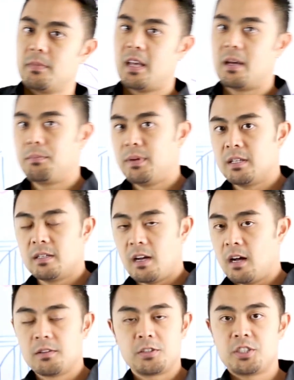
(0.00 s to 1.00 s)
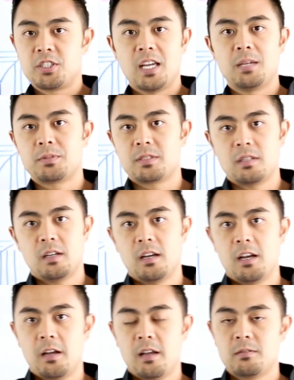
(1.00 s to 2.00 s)
can be in other shapes,
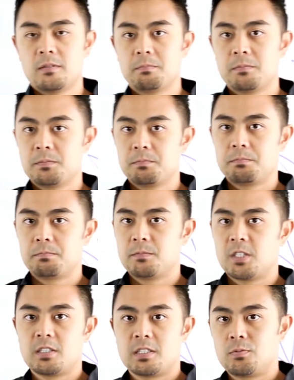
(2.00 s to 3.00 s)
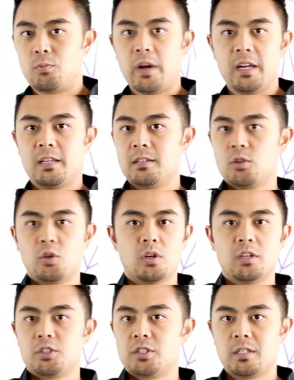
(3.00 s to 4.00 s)
such as radiant,
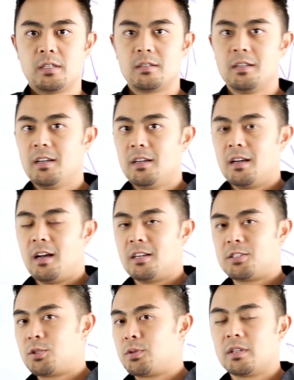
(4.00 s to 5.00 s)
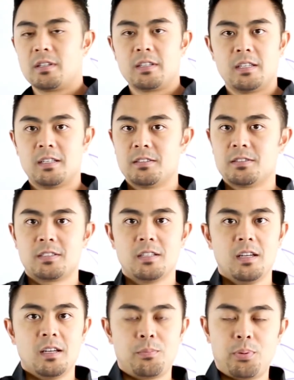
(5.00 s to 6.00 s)
cushion, trillions,
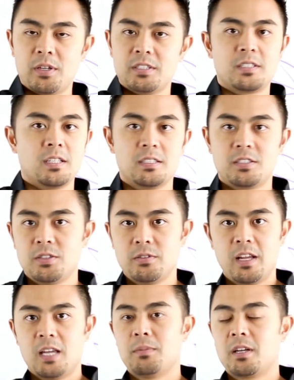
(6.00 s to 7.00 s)
princess, you name